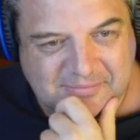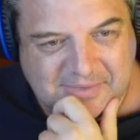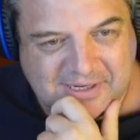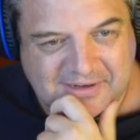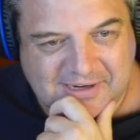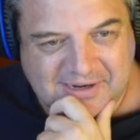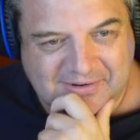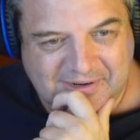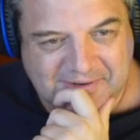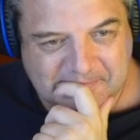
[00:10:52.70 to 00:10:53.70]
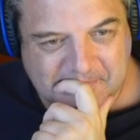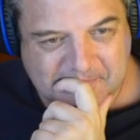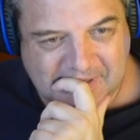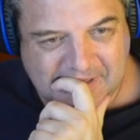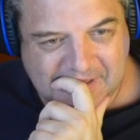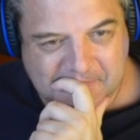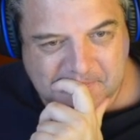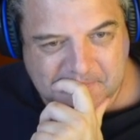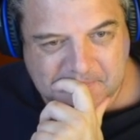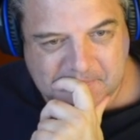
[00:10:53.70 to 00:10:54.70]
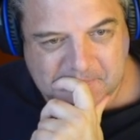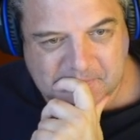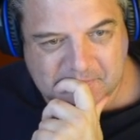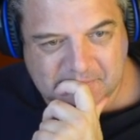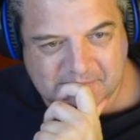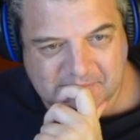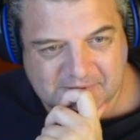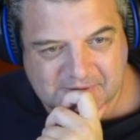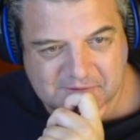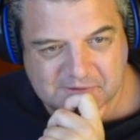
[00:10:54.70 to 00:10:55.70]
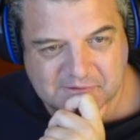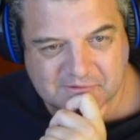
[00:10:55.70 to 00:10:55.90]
Meghan and Harry? That was